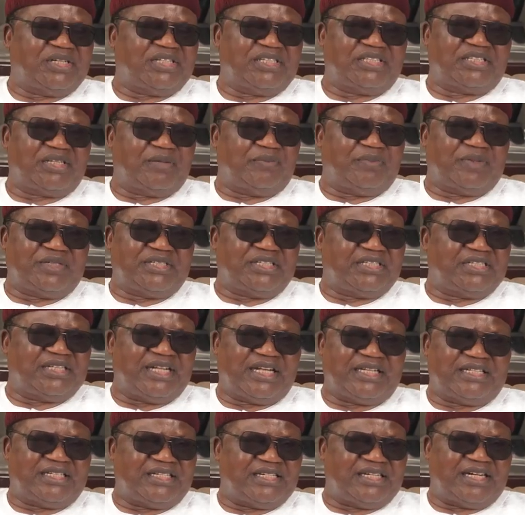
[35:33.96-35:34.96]
Politics is a business
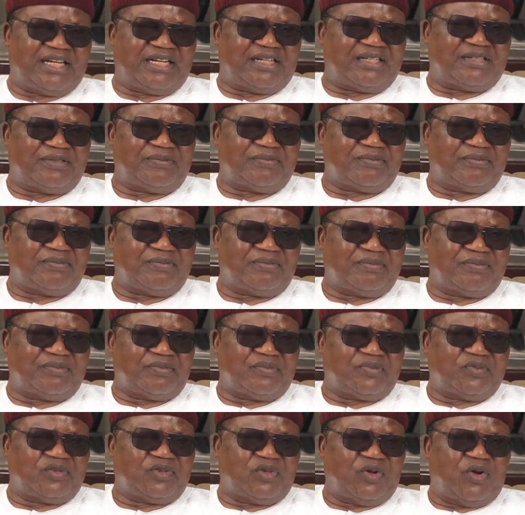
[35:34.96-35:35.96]
in Nigeria.
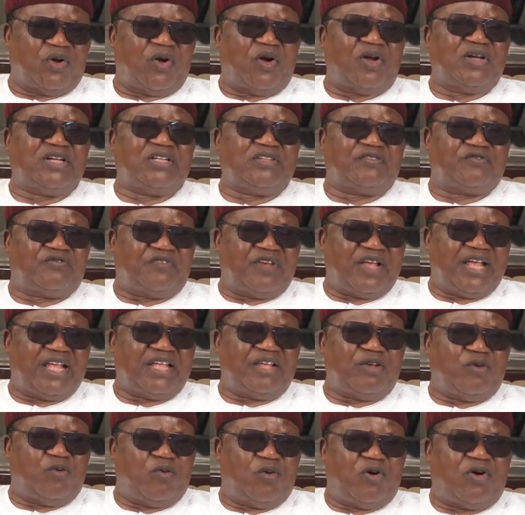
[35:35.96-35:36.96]
All is
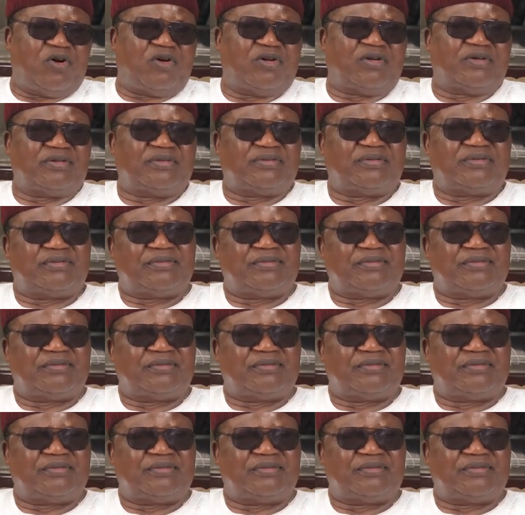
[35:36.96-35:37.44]
fair in war.